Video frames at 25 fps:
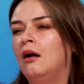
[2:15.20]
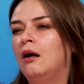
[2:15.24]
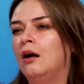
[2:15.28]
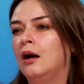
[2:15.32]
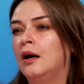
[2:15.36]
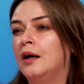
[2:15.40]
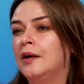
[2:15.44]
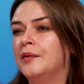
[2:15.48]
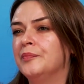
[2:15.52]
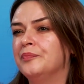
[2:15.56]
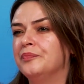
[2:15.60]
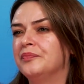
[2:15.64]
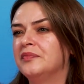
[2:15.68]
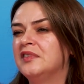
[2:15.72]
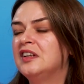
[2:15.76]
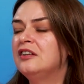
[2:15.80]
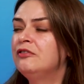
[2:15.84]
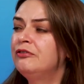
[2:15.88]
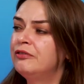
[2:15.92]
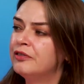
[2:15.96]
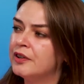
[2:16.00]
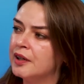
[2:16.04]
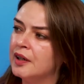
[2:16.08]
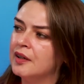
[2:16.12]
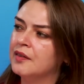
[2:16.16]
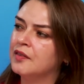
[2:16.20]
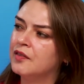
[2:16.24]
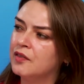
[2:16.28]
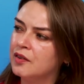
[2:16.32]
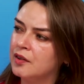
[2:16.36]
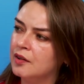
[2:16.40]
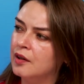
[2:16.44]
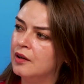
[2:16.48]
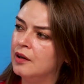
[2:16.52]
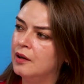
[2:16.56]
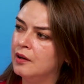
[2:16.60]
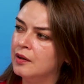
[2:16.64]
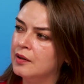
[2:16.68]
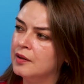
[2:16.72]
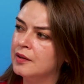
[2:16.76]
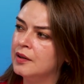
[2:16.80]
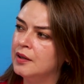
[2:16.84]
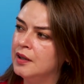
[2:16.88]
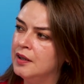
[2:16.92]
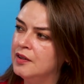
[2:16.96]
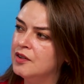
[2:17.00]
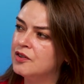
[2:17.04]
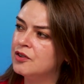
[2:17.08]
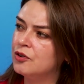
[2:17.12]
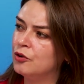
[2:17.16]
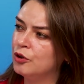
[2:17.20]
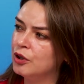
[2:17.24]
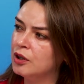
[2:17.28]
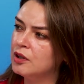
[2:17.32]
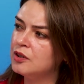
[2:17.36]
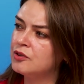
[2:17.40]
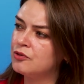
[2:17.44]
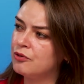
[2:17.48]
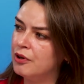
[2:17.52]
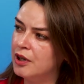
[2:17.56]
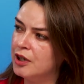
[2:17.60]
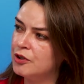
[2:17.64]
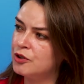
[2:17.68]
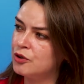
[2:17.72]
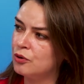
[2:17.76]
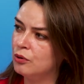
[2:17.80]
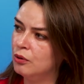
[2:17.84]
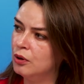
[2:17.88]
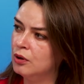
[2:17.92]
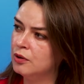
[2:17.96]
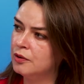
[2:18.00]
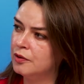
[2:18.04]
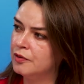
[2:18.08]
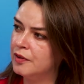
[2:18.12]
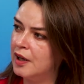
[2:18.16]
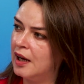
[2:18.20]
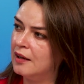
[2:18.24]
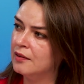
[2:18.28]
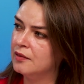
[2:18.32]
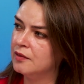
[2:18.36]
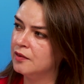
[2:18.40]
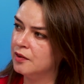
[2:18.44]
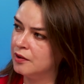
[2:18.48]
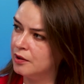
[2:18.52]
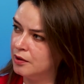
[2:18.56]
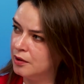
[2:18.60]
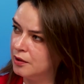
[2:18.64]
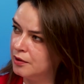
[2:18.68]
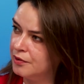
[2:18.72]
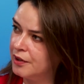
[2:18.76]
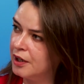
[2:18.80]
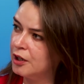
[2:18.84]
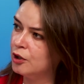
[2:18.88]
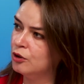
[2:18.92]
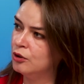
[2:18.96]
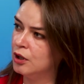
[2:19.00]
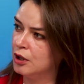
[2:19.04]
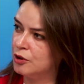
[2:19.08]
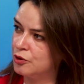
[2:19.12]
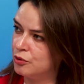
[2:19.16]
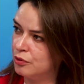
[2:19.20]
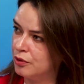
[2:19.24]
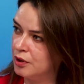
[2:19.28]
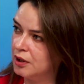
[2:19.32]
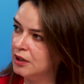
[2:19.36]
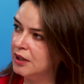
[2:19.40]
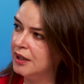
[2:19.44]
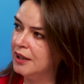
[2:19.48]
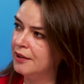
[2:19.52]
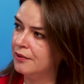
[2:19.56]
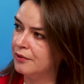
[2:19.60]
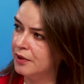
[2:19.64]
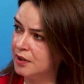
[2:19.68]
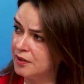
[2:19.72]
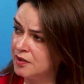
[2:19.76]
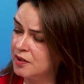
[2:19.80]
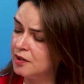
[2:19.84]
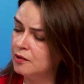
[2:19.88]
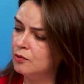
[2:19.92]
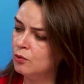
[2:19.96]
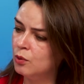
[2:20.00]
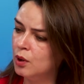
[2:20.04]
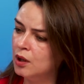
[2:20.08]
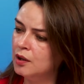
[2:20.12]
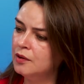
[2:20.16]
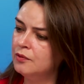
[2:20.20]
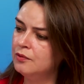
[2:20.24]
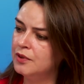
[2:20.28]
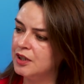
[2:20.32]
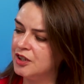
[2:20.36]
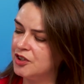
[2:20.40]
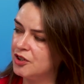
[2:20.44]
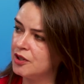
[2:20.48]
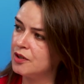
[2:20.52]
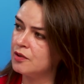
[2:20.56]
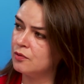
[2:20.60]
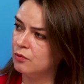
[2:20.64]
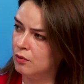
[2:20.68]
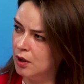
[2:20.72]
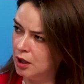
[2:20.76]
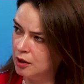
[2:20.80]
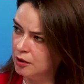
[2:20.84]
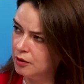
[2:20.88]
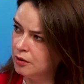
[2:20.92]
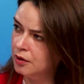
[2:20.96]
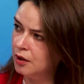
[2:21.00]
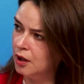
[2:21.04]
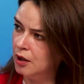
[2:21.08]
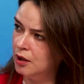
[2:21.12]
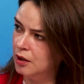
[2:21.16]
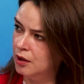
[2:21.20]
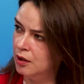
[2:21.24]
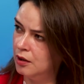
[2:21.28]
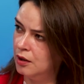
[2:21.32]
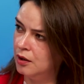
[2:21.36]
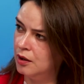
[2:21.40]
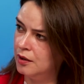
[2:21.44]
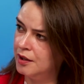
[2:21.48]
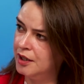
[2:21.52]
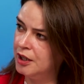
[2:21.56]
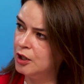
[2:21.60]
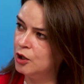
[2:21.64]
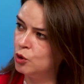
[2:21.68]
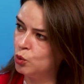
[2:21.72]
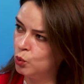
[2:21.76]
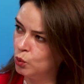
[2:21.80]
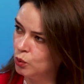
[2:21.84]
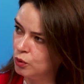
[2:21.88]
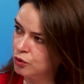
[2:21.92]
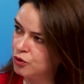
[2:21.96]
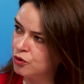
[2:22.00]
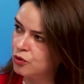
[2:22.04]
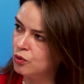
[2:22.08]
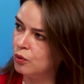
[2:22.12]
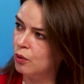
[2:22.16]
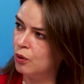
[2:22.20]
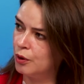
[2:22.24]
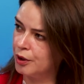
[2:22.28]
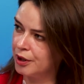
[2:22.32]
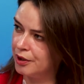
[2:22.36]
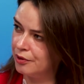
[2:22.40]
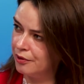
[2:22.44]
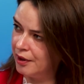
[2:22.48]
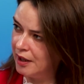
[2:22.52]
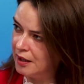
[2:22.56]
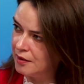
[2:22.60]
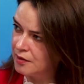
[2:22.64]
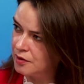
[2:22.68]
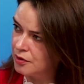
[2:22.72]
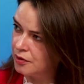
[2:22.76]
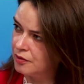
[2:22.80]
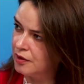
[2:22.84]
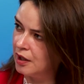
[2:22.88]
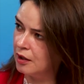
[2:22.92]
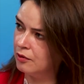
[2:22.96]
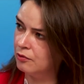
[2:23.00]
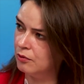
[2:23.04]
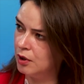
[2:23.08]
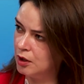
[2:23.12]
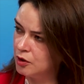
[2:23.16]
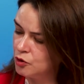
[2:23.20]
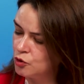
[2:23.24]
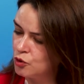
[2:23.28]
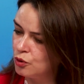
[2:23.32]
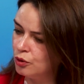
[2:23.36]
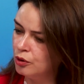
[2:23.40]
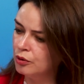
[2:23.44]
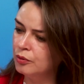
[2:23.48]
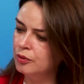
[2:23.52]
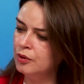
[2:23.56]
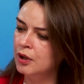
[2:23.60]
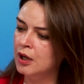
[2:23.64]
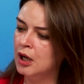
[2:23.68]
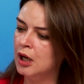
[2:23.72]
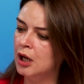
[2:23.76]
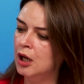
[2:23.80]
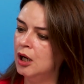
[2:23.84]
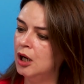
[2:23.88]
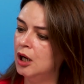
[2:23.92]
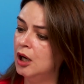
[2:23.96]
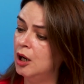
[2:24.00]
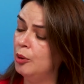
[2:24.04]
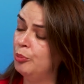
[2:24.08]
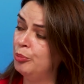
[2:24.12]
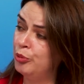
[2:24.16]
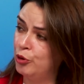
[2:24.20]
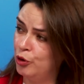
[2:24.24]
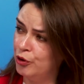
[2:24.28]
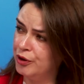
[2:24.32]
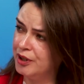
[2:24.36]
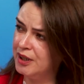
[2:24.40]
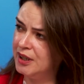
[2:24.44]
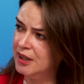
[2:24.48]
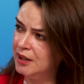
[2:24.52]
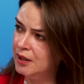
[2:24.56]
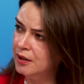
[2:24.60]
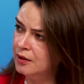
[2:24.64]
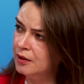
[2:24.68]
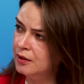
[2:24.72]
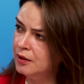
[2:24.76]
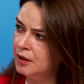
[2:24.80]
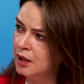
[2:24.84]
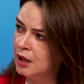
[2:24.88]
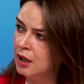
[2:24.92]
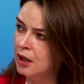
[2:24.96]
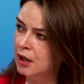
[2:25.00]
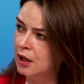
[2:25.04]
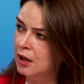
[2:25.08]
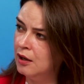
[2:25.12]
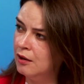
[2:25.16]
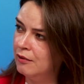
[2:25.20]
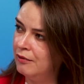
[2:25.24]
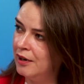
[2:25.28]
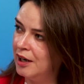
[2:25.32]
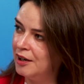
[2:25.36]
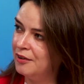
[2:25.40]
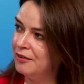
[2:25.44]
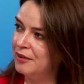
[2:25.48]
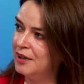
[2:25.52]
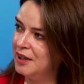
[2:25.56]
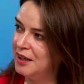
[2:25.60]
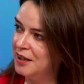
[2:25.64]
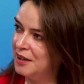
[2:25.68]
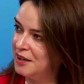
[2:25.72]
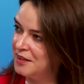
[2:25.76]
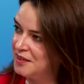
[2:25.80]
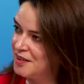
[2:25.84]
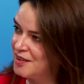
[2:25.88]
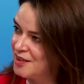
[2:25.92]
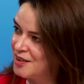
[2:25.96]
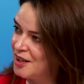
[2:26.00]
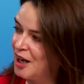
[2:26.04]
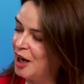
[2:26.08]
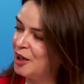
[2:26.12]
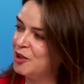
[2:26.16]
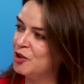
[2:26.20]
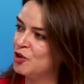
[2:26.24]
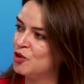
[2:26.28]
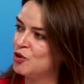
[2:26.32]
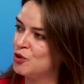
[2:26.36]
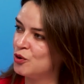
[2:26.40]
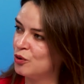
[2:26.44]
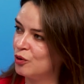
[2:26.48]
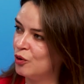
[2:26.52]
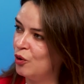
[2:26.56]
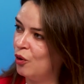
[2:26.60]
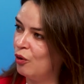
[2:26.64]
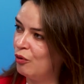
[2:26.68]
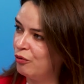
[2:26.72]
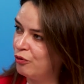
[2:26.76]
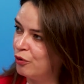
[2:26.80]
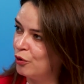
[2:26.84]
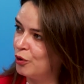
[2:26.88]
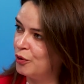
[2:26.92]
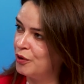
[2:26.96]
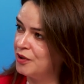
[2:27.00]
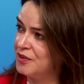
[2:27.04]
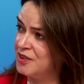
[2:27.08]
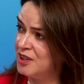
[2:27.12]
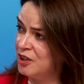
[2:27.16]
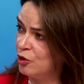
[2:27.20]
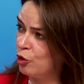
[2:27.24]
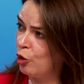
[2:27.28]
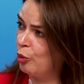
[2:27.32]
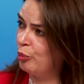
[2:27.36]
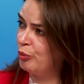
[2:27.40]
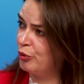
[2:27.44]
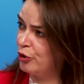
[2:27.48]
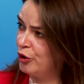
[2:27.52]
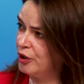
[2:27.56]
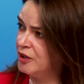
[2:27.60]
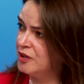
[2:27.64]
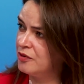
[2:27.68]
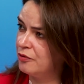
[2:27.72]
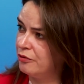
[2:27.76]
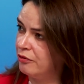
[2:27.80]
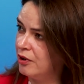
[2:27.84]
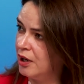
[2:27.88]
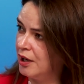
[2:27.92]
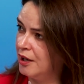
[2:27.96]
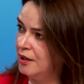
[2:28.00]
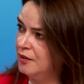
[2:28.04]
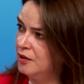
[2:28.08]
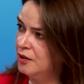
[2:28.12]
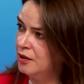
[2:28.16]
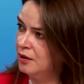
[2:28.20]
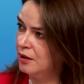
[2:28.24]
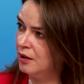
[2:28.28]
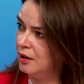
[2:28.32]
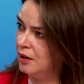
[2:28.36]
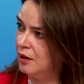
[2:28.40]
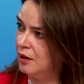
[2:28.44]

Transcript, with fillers: um, different uh, internal threshold than the regulatorily written one, which is one uh, equal to or greater than one ton uh, per year, where we uh, decided to go for uh, 0.5